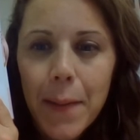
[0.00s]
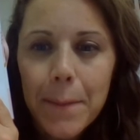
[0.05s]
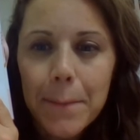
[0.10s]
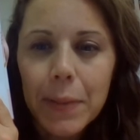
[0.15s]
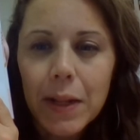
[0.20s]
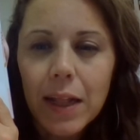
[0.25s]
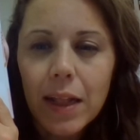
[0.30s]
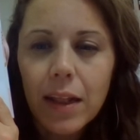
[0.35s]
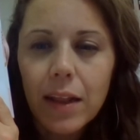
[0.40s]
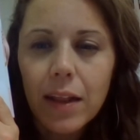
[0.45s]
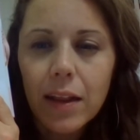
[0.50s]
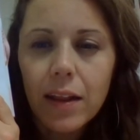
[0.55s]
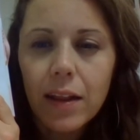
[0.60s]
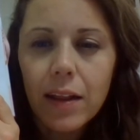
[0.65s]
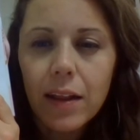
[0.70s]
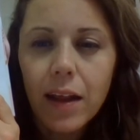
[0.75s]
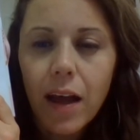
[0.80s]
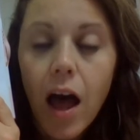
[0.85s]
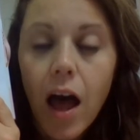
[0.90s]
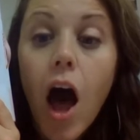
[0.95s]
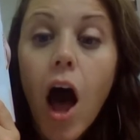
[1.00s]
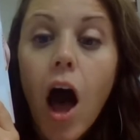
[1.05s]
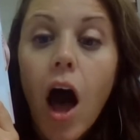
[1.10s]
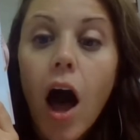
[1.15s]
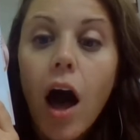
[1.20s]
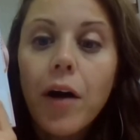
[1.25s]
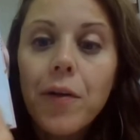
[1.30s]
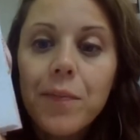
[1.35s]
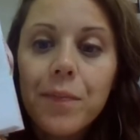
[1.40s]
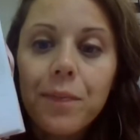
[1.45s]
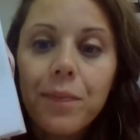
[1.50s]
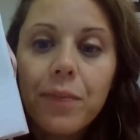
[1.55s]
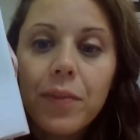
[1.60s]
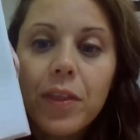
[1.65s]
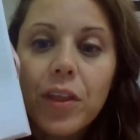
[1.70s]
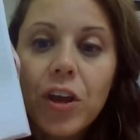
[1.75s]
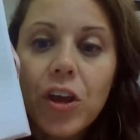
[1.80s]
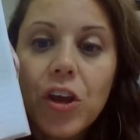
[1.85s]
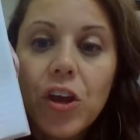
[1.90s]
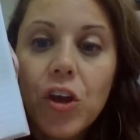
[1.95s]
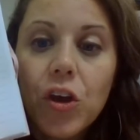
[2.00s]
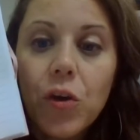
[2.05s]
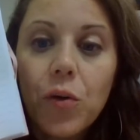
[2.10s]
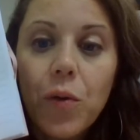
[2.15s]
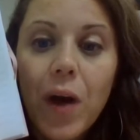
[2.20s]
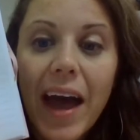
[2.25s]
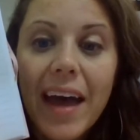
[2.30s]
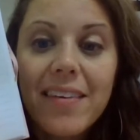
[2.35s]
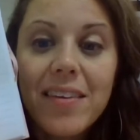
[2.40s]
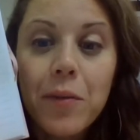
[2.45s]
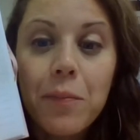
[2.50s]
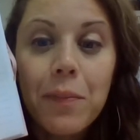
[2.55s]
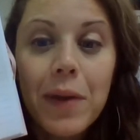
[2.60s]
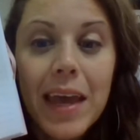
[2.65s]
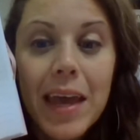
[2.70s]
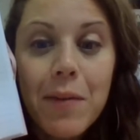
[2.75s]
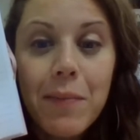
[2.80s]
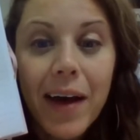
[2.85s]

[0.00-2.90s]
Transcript: The U has a P